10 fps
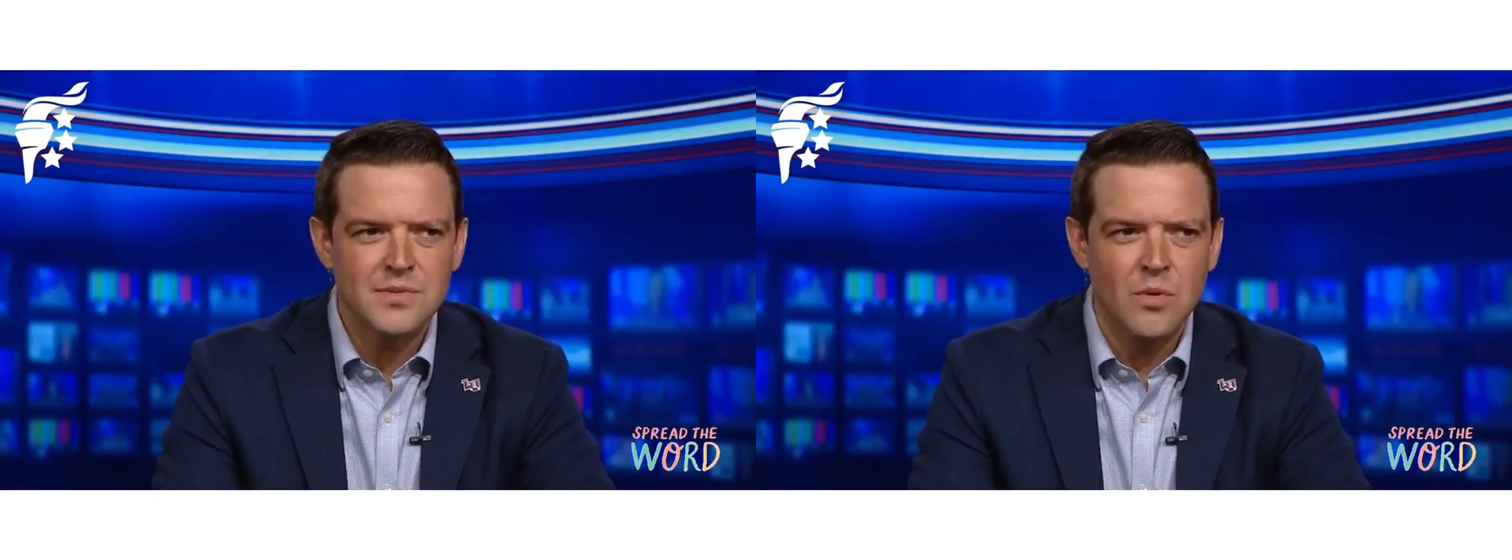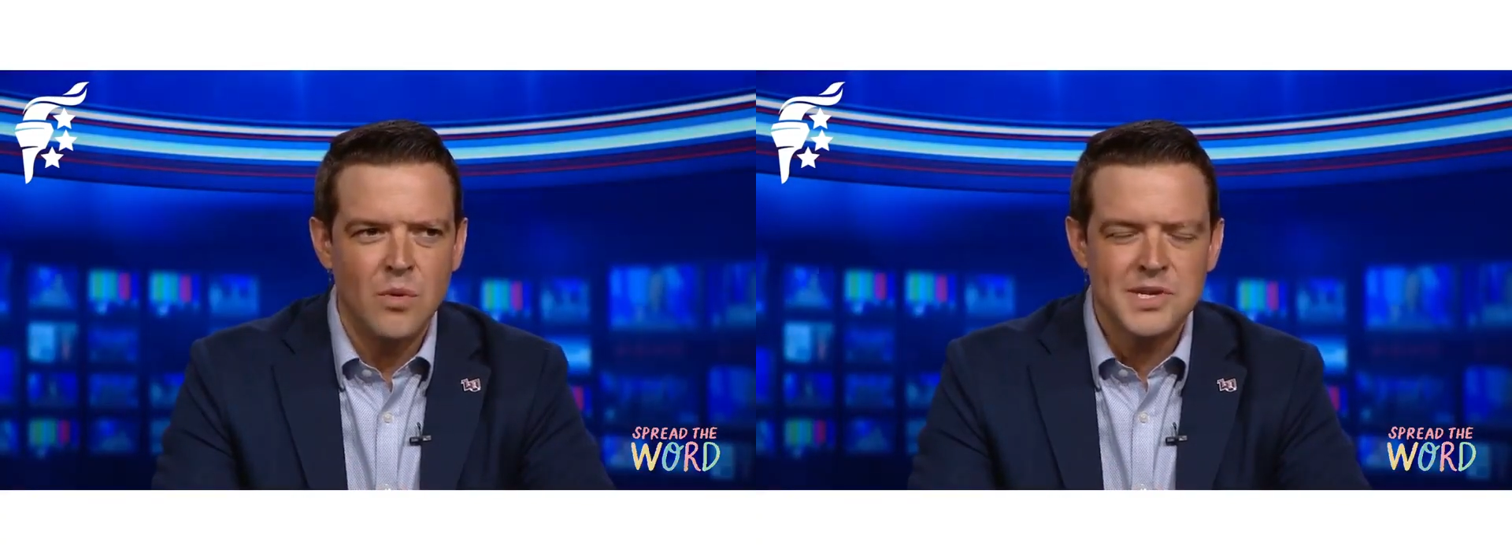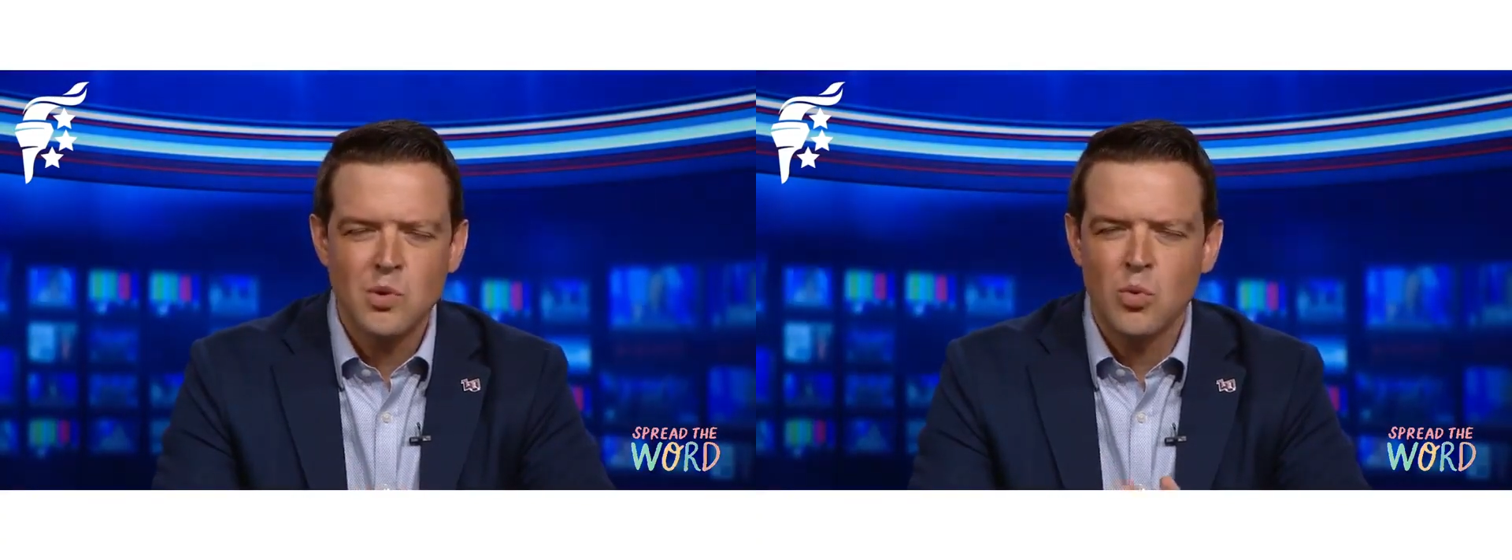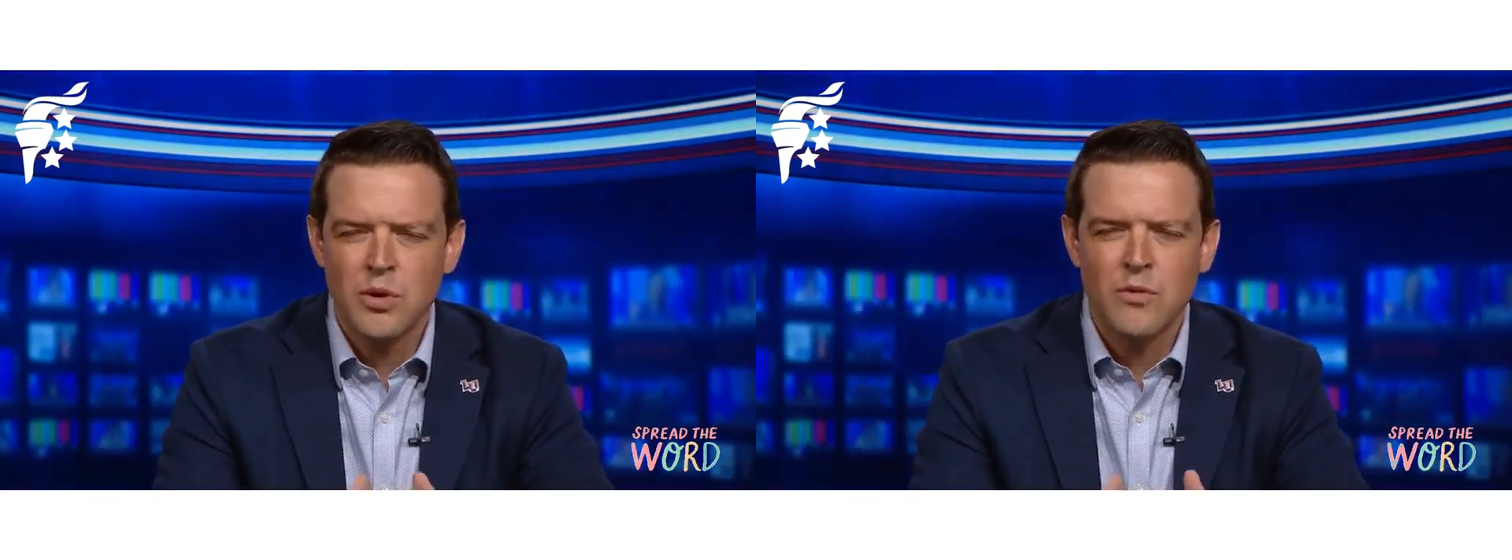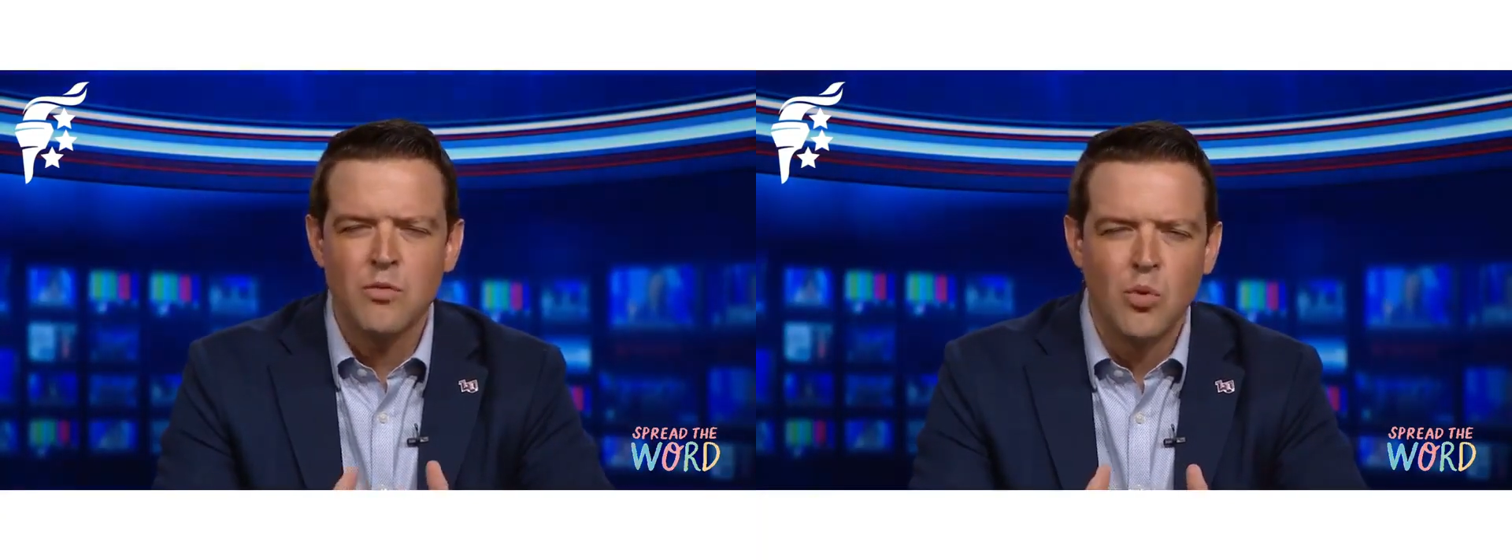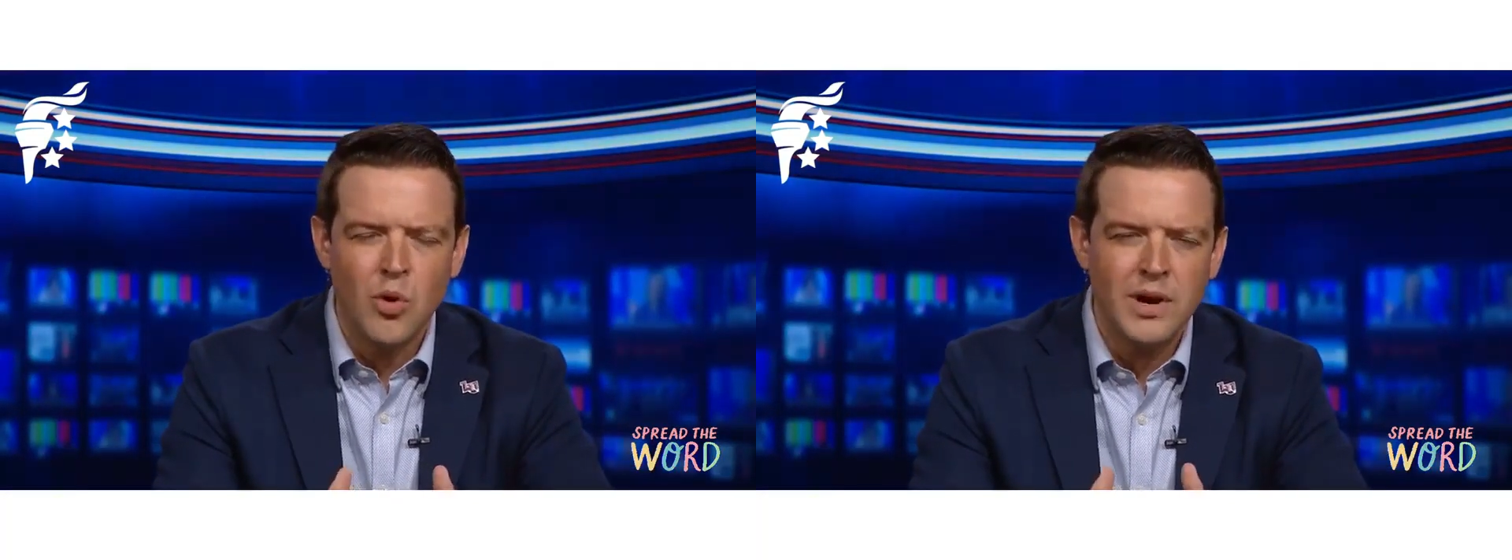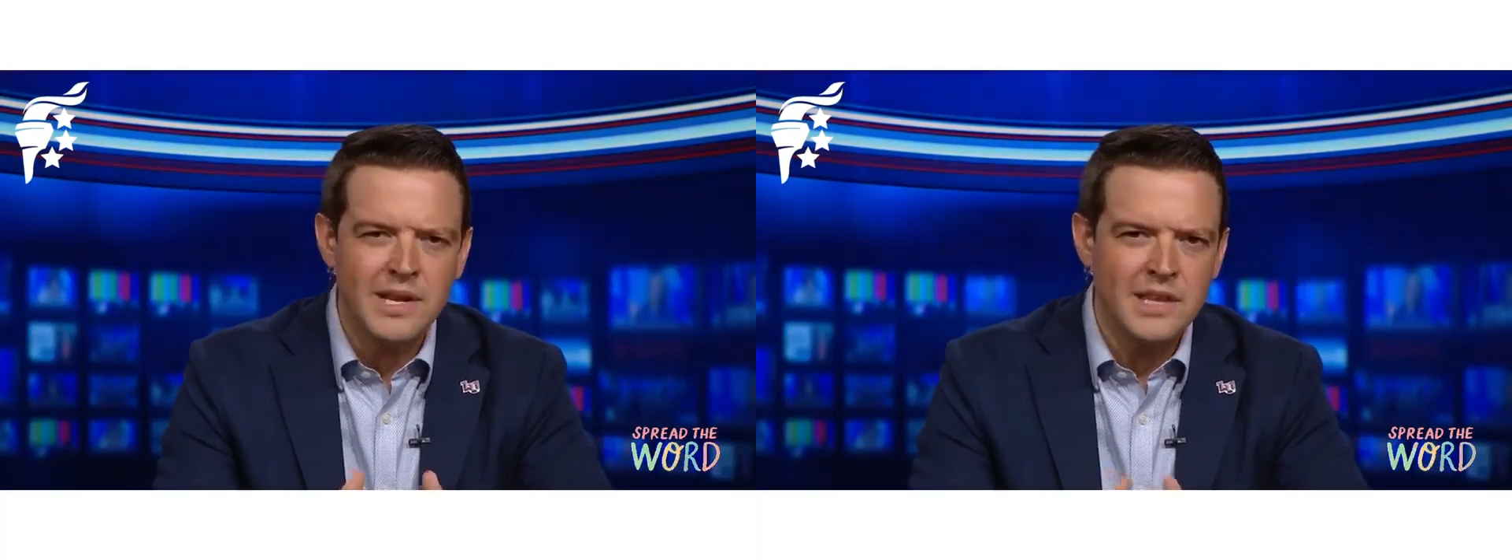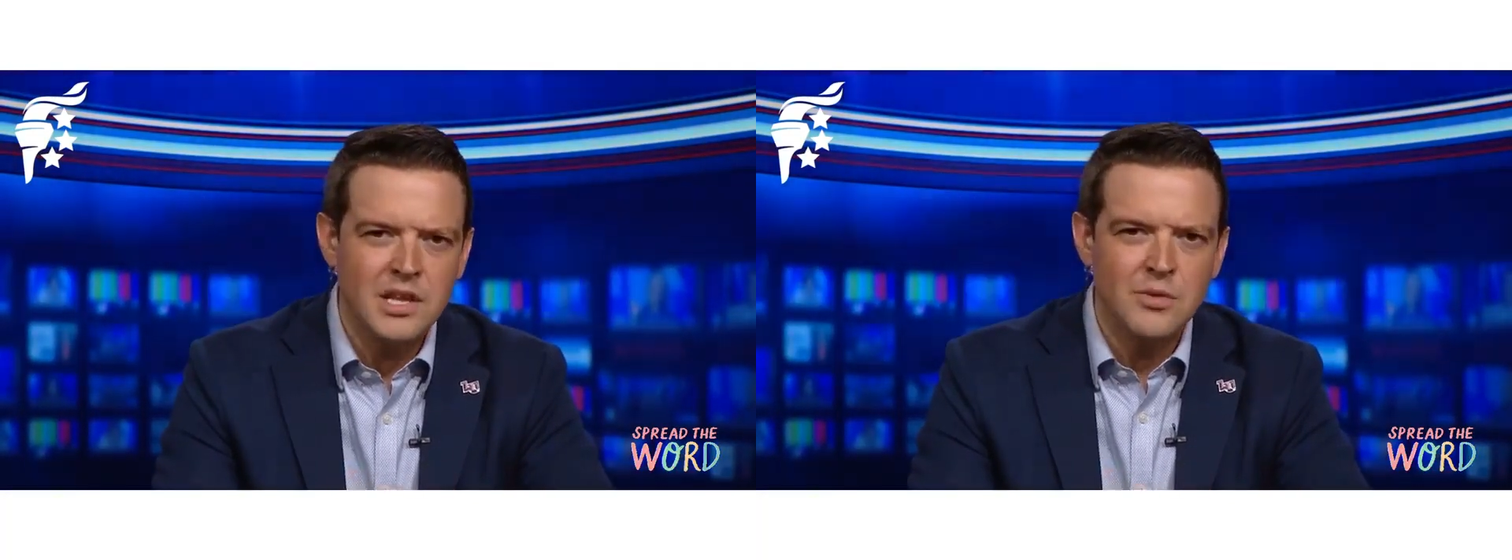what's a word of warning
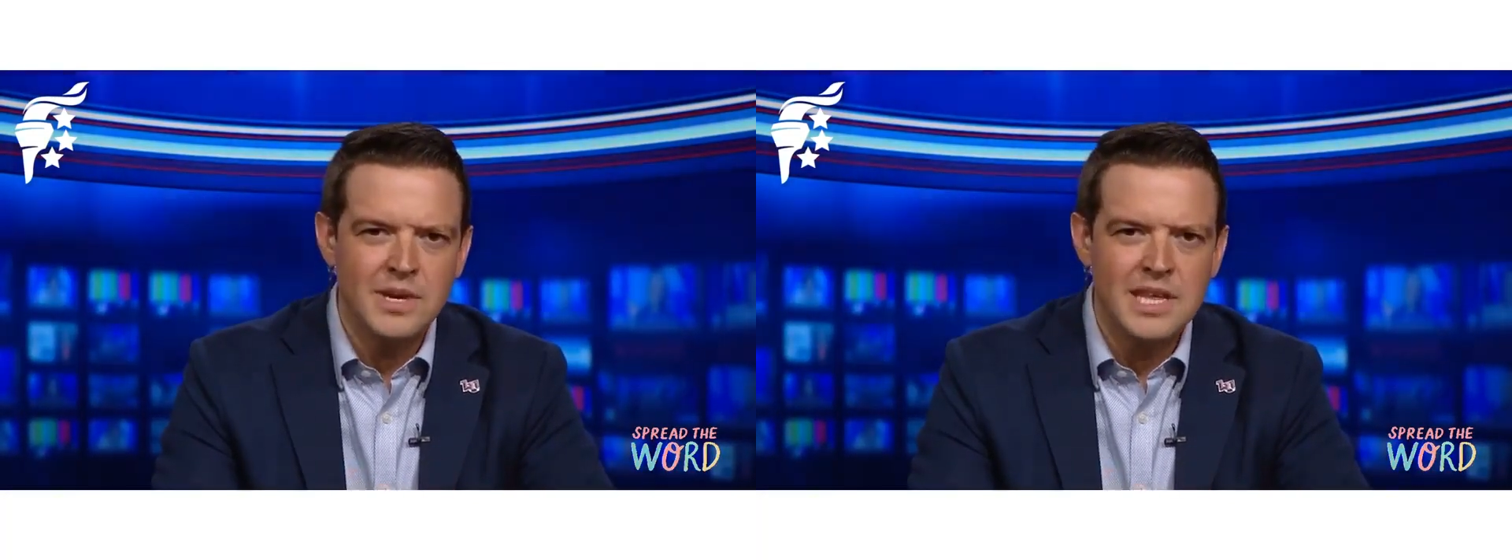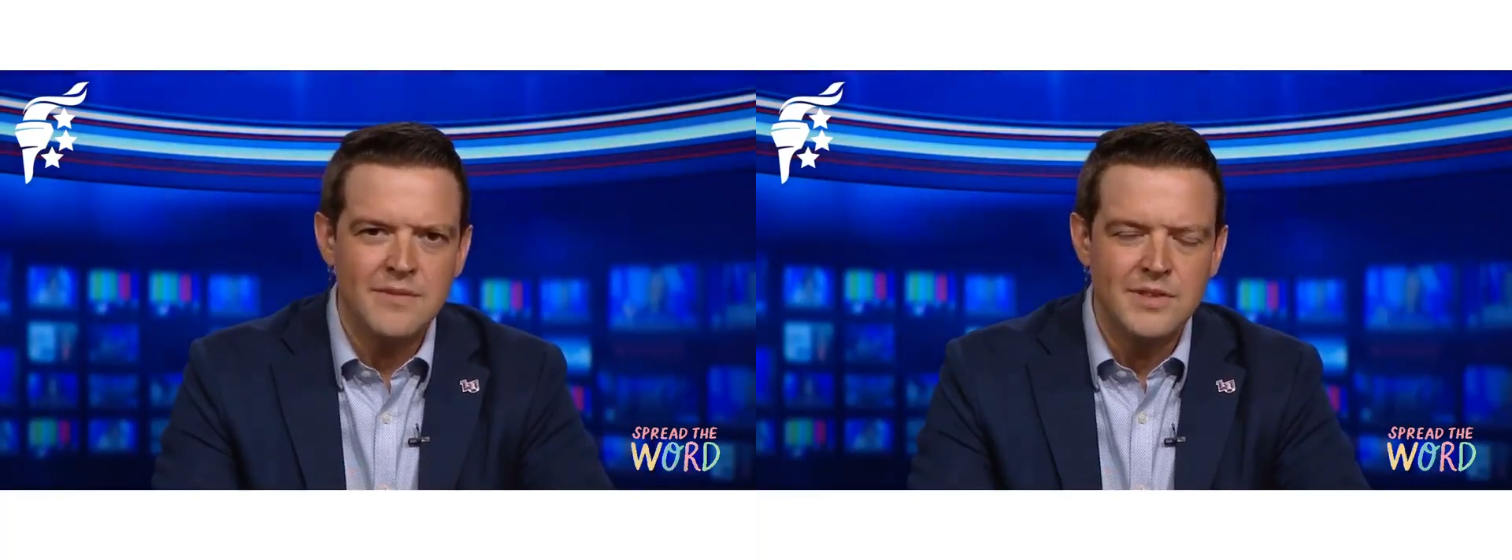that you would give